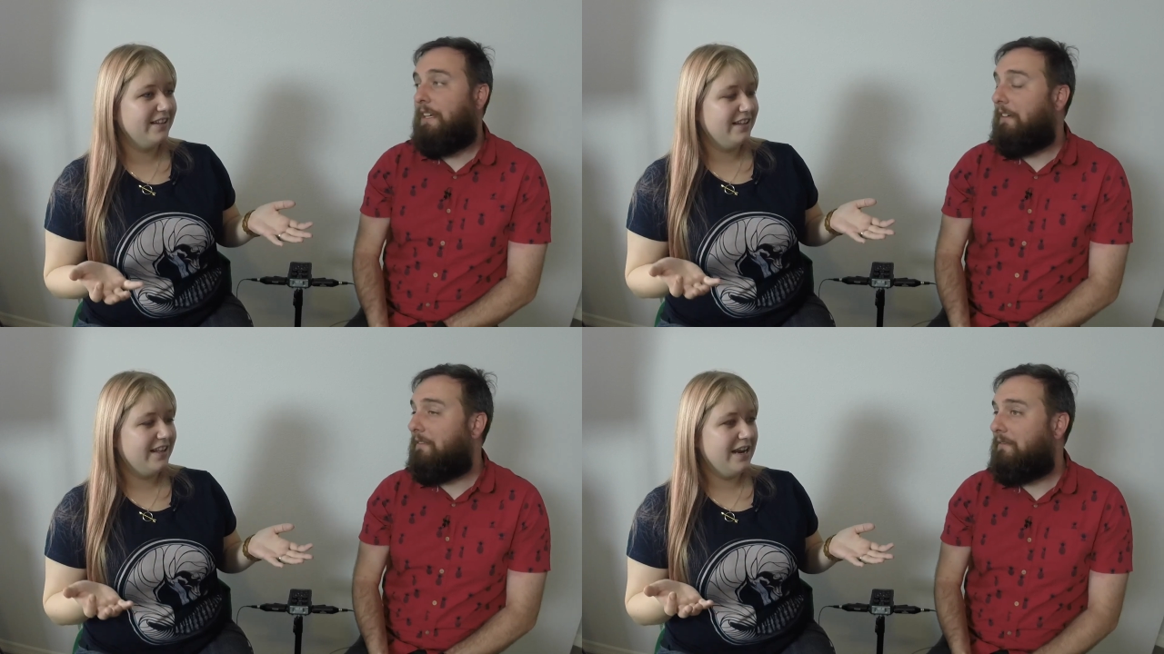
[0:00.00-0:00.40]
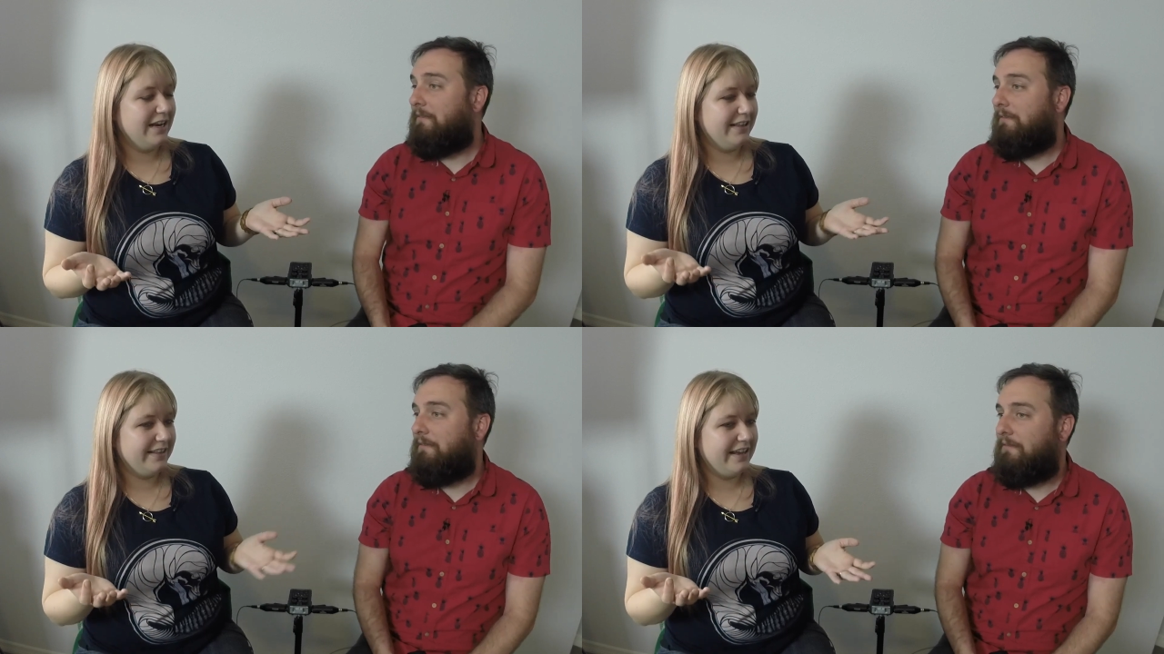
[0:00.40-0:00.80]
Speaker 1: Yeah.
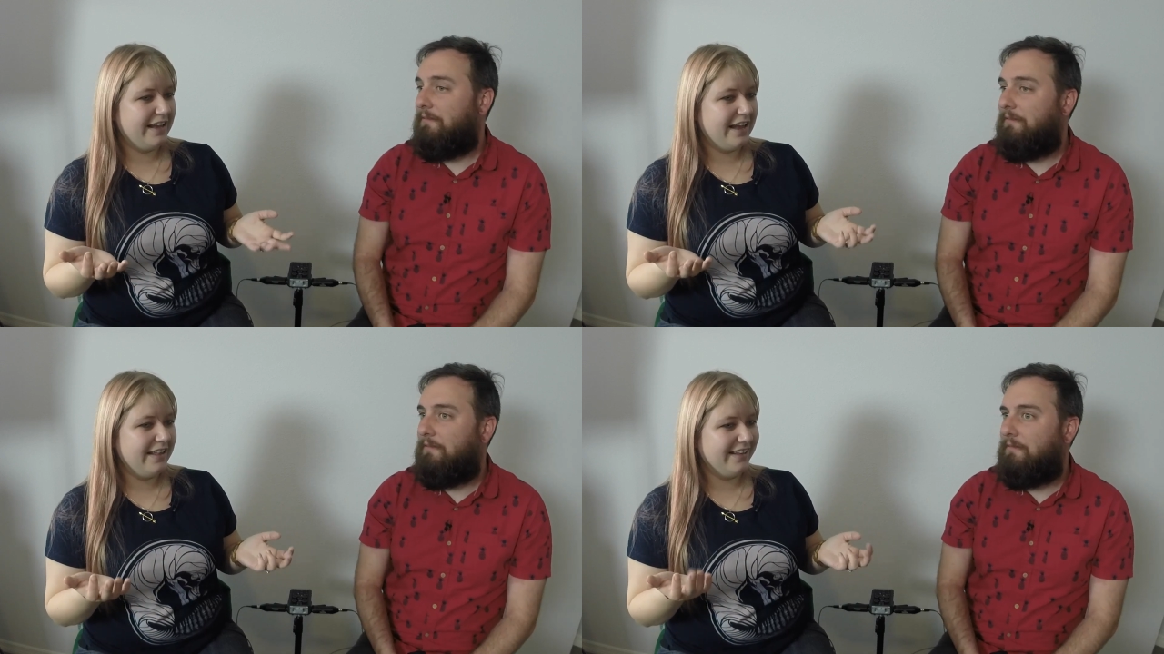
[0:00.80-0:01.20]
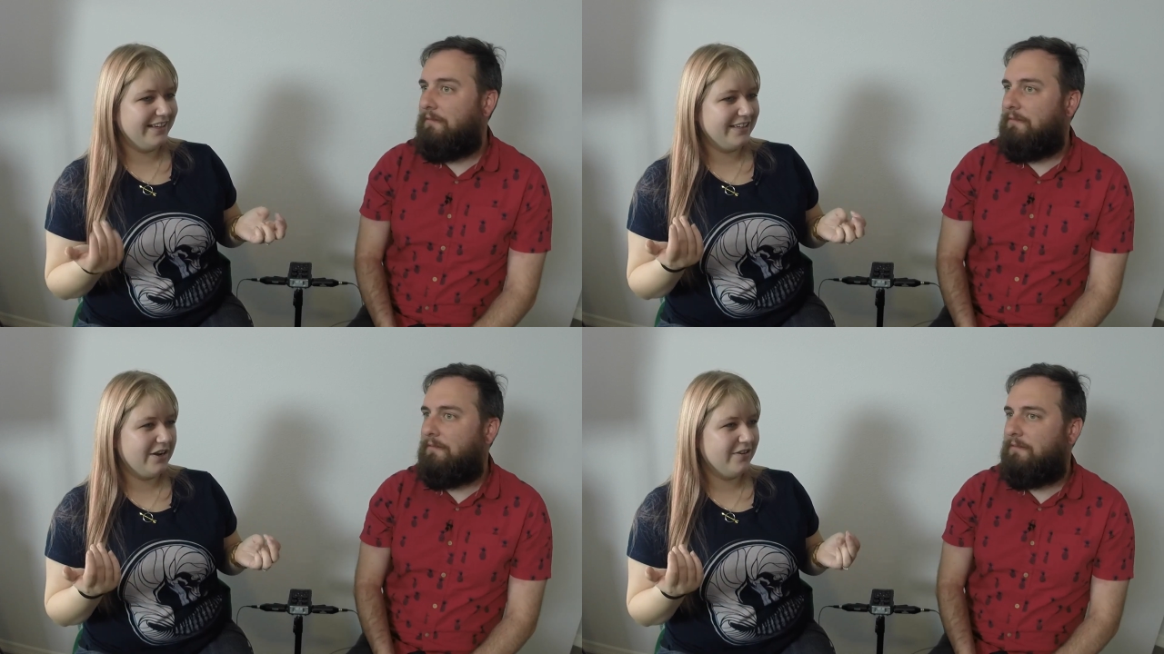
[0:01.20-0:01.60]
And everything, and
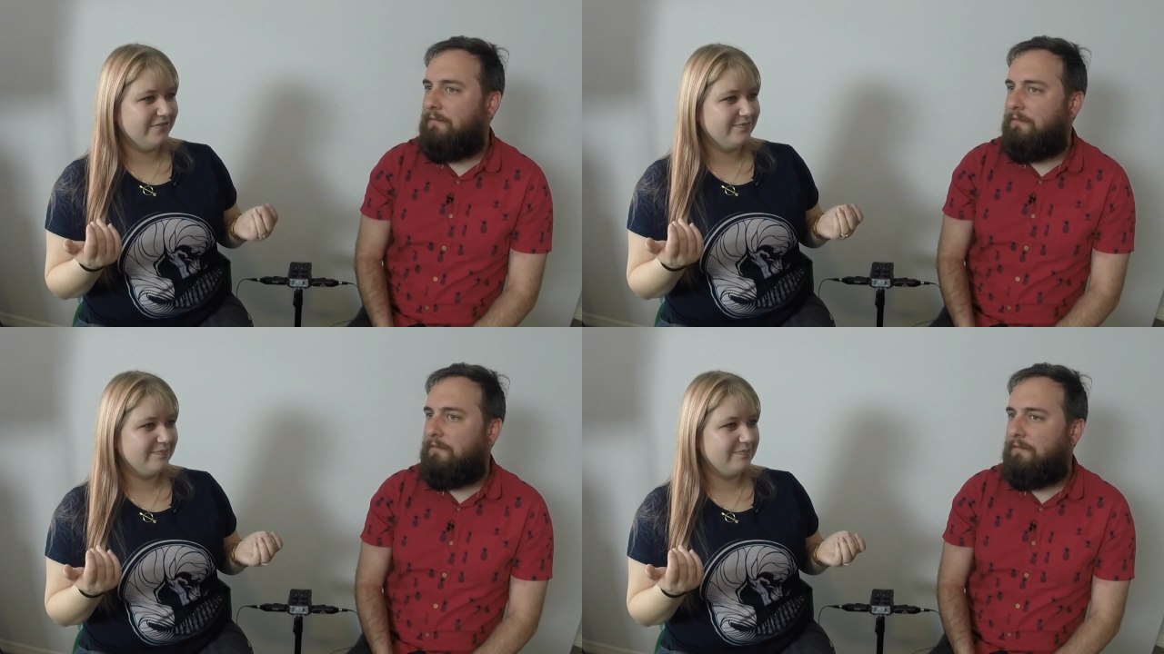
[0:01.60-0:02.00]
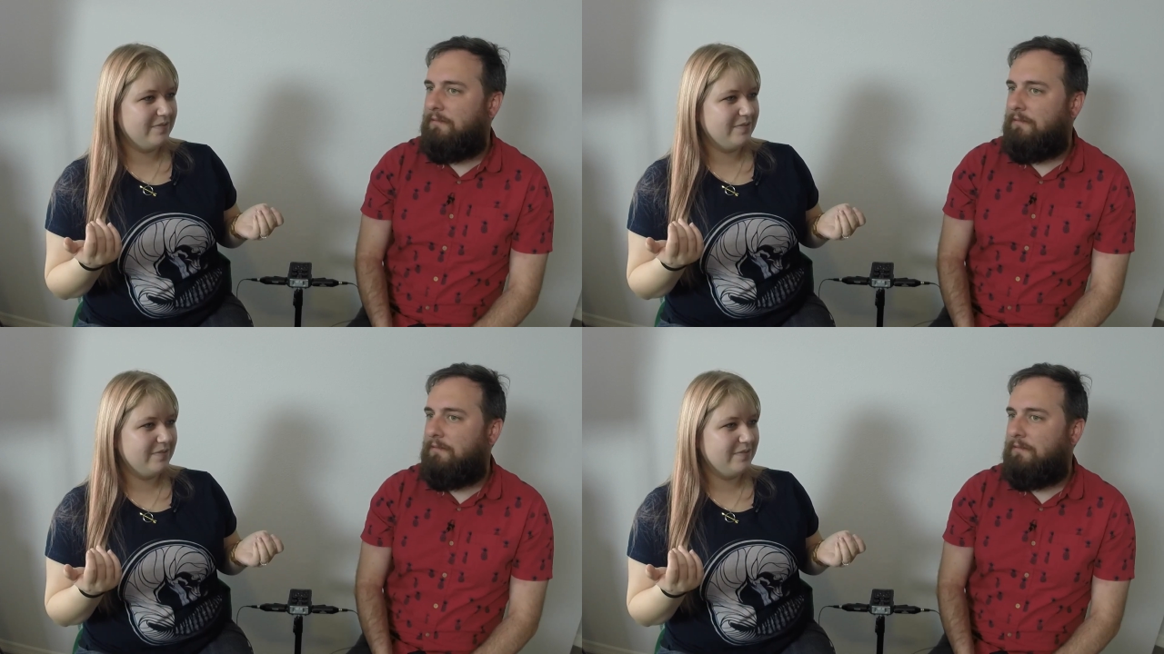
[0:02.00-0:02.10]
like you know,